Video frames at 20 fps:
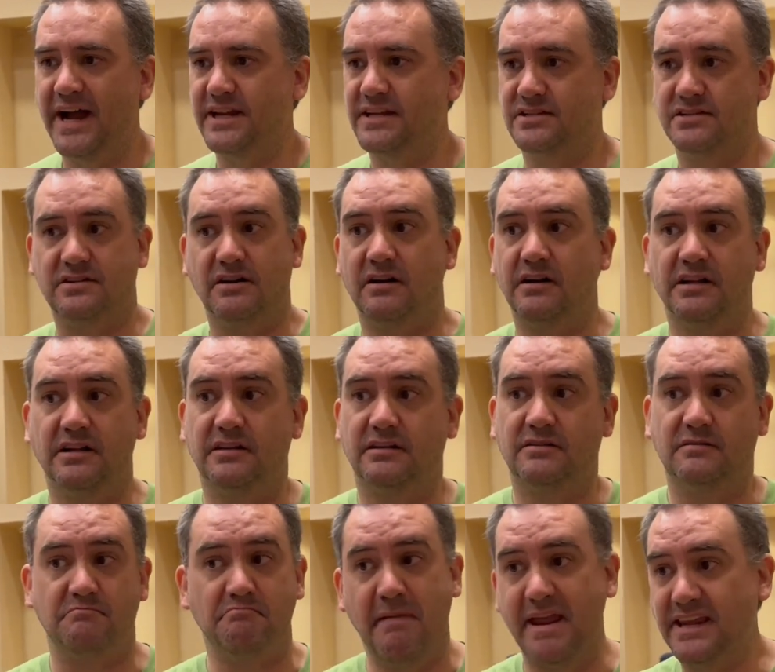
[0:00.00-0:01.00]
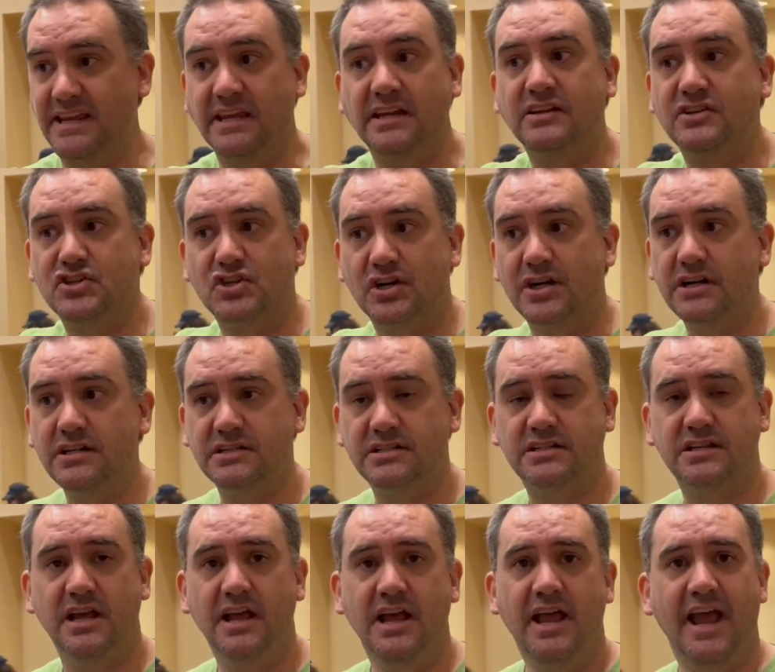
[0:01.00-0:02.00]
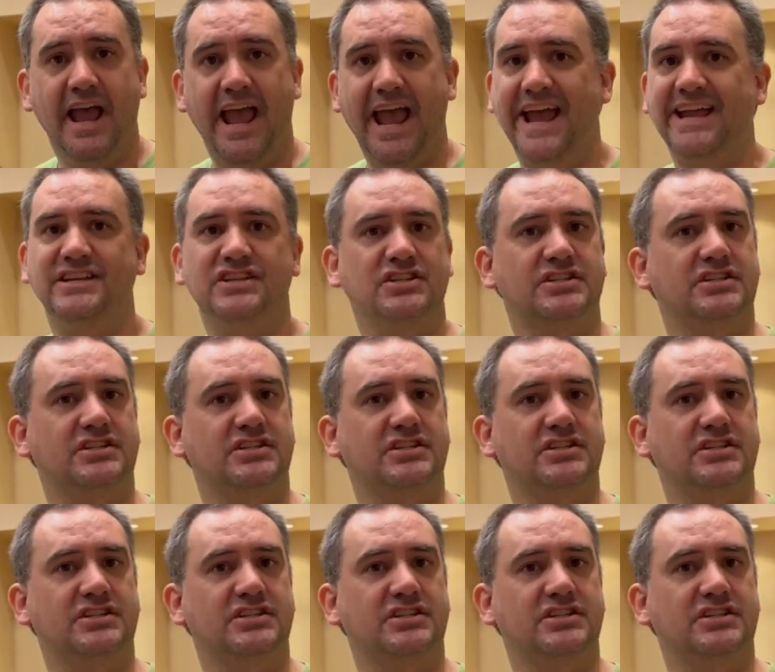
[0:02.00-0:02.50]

I started making shirts and